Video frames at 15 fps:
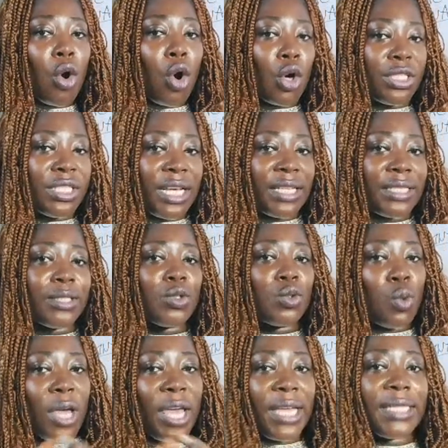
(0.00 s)
audience to
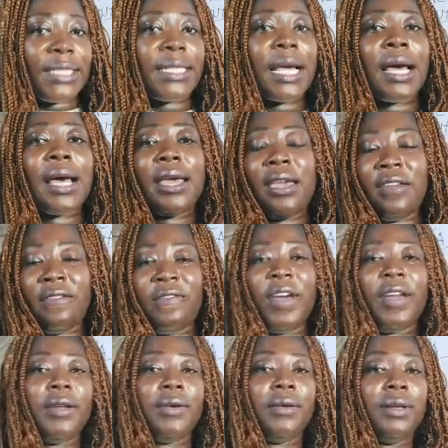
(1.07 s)
enter
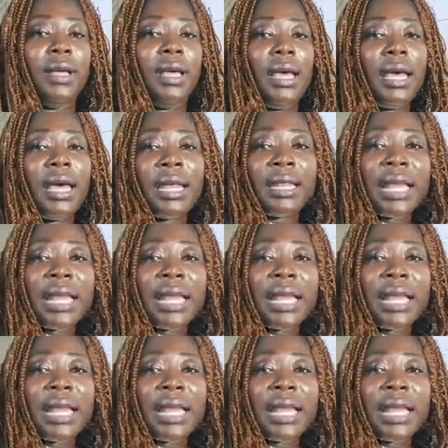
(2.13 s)
her funnel.